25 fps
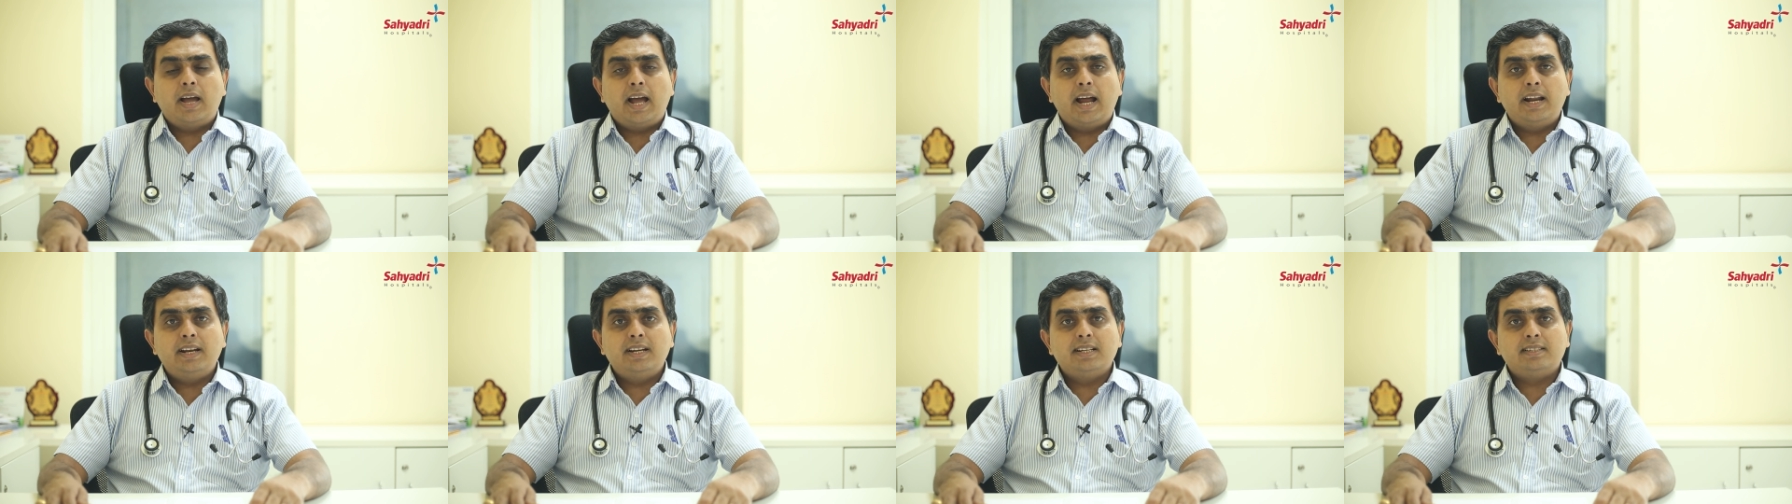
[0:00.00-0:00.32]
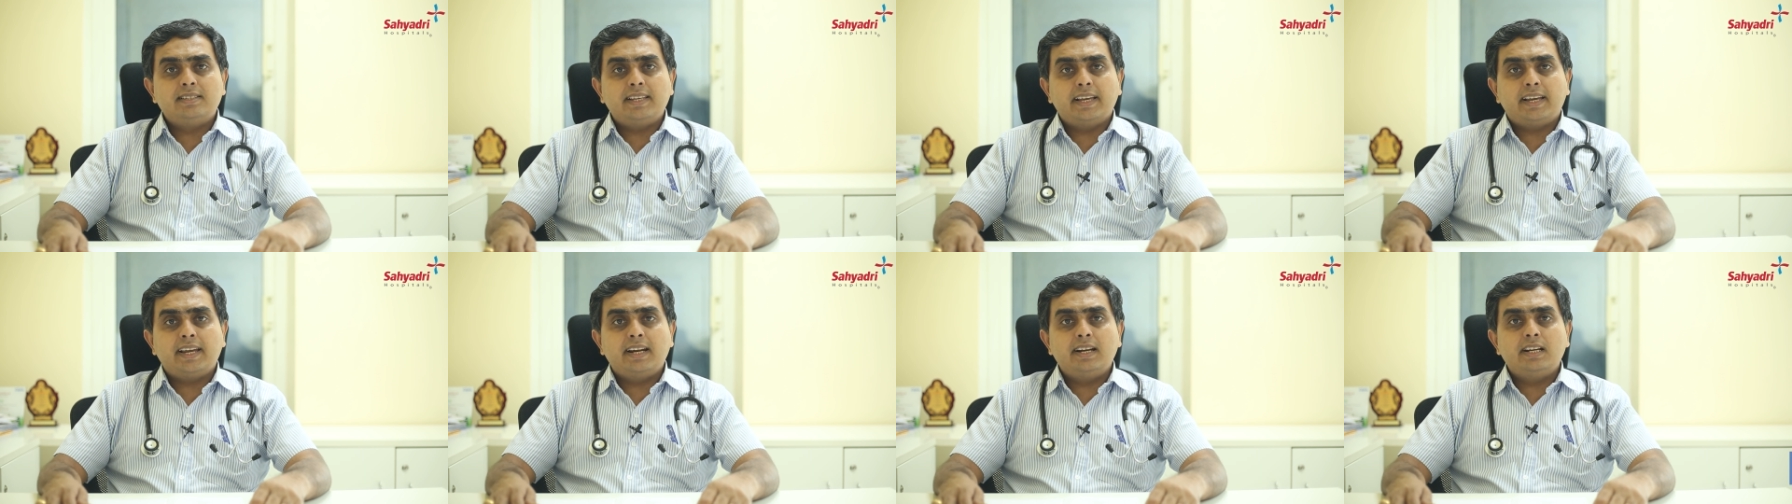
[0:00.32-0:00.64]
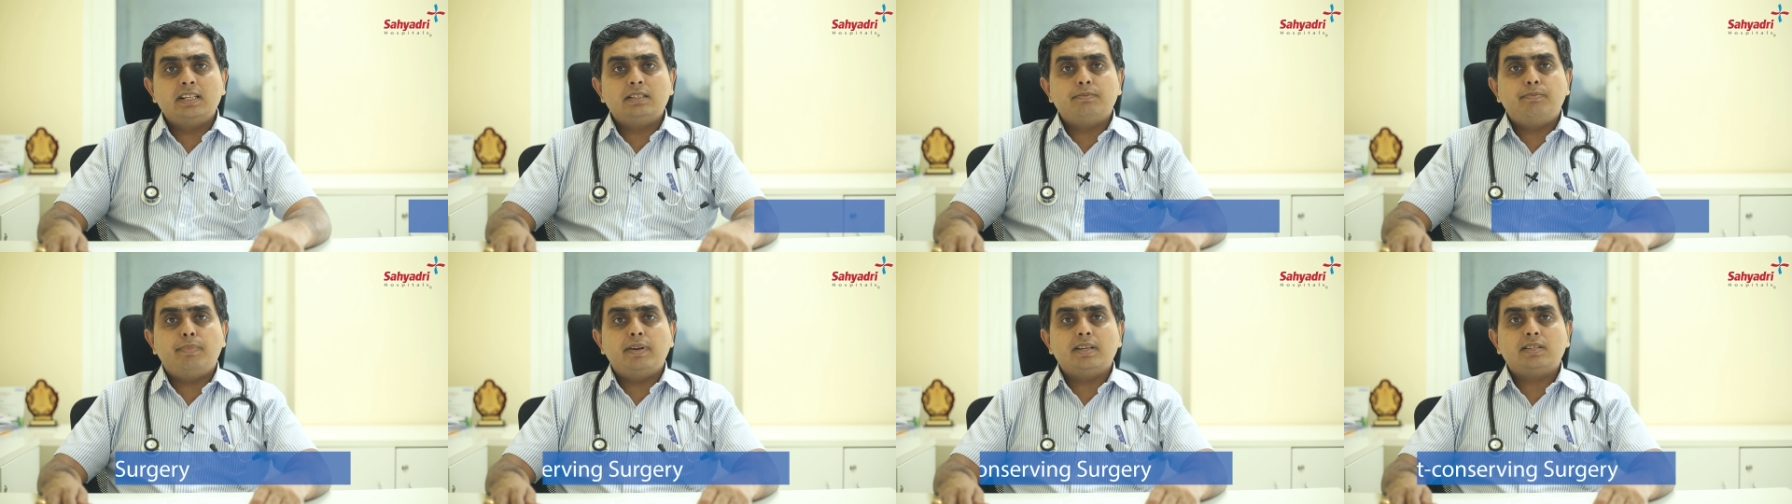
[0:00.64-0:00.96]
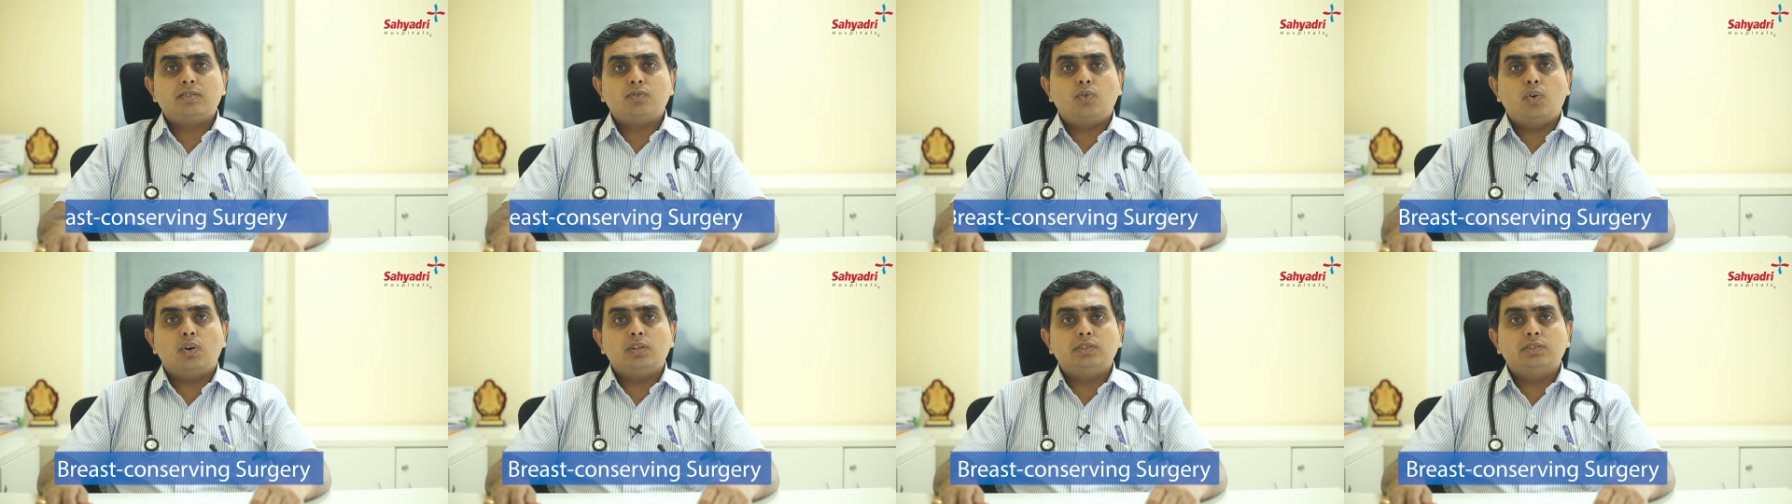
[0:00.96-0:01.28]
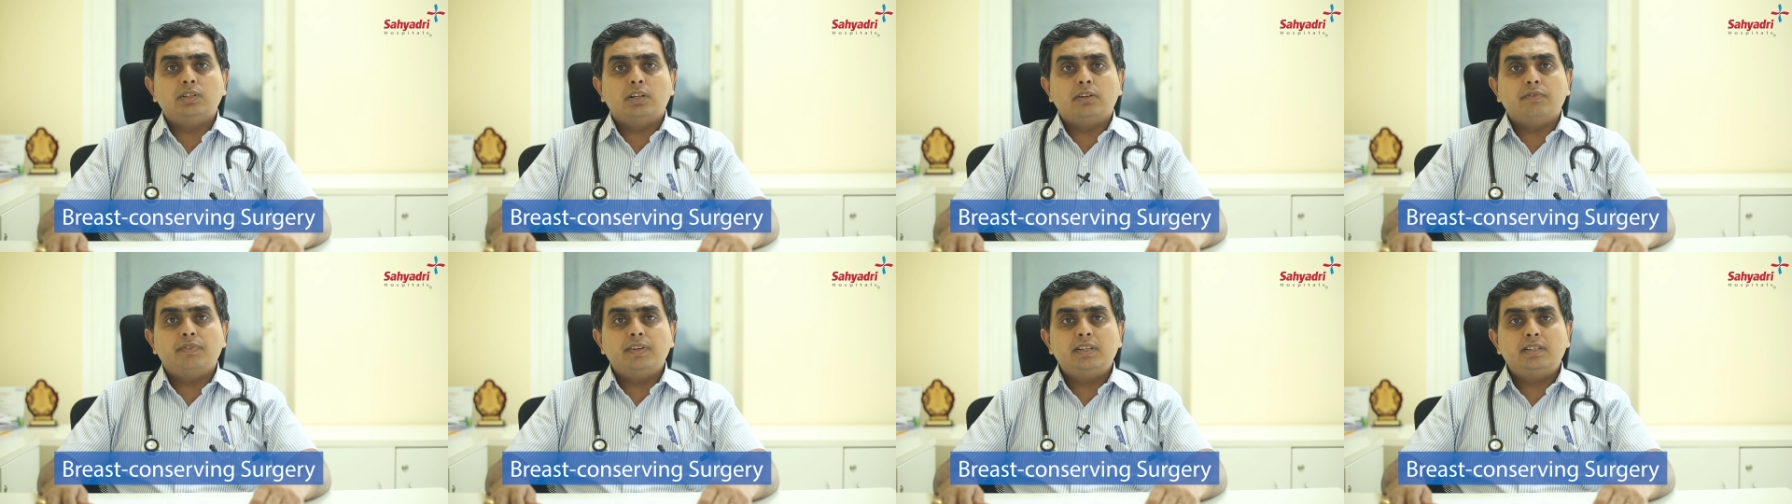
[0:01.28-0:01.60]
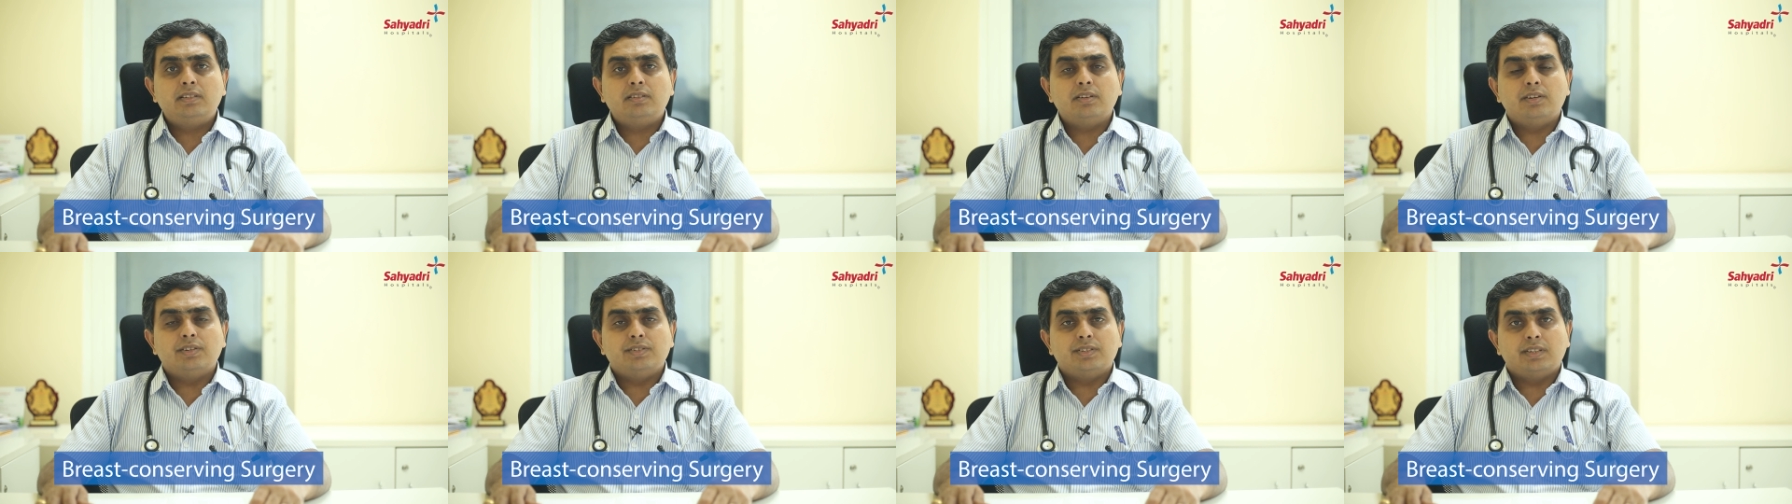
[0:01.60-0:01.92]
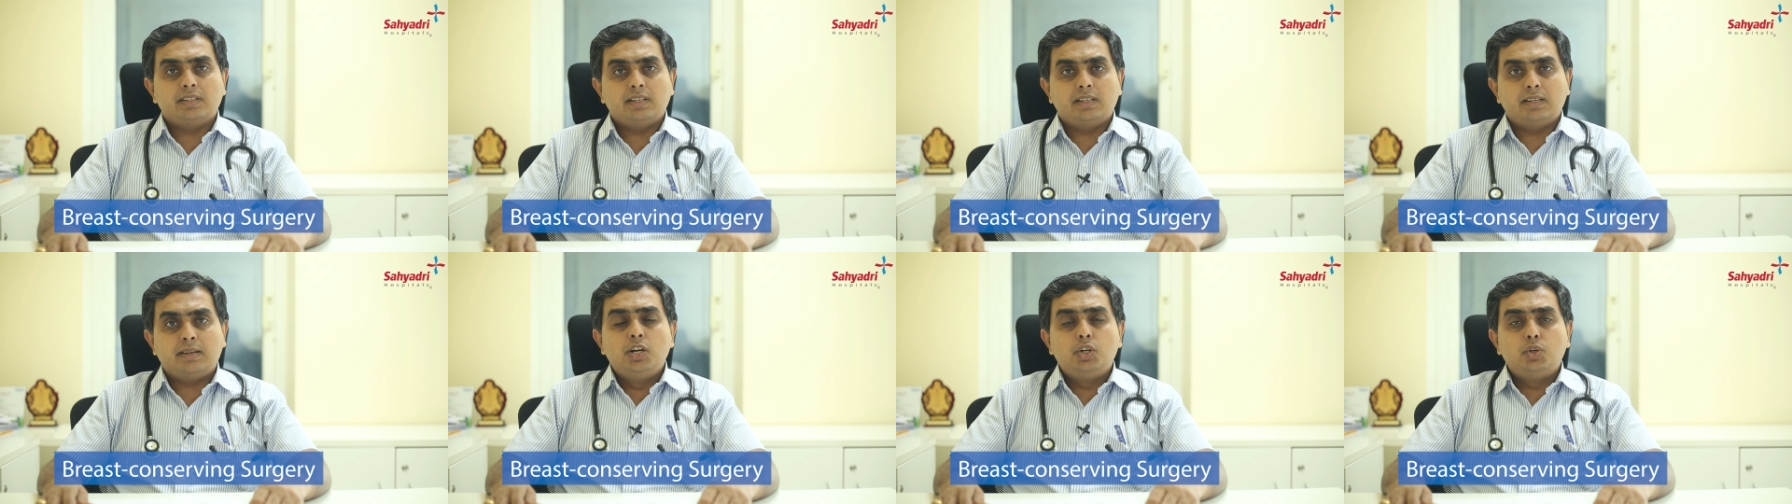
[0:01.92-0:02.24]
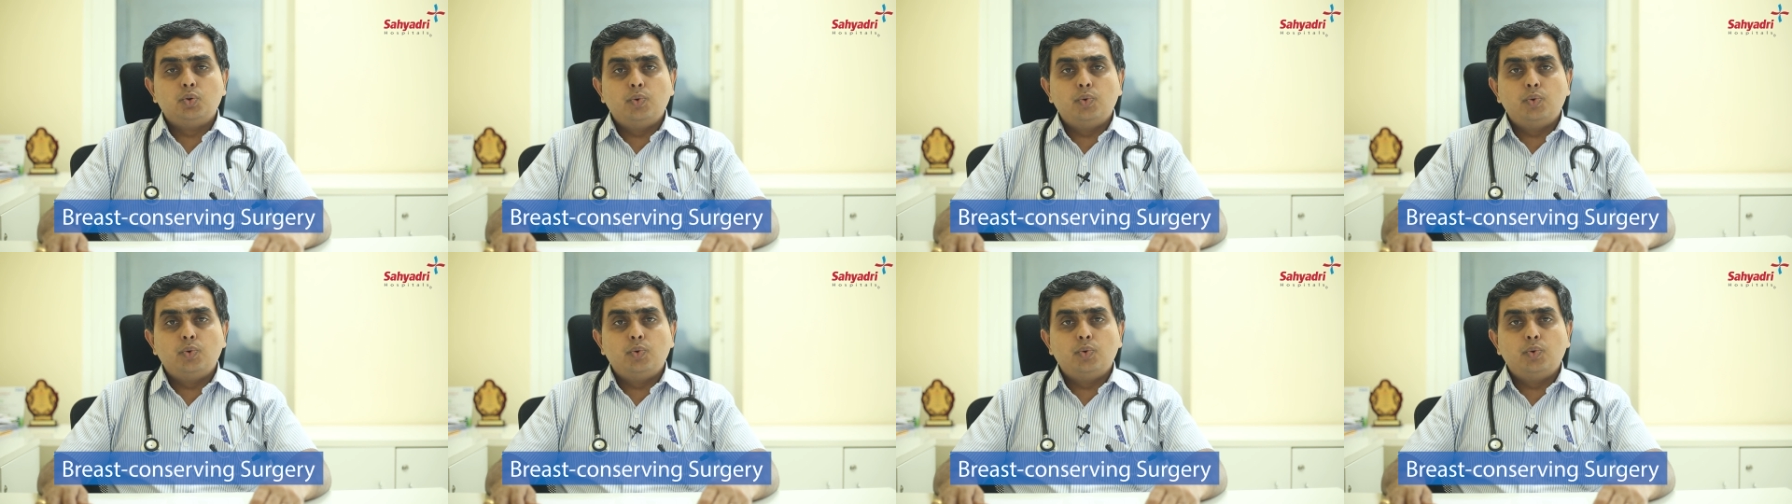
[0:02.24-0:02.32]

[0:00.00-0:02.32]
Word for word: and the second is breast conserving surgery.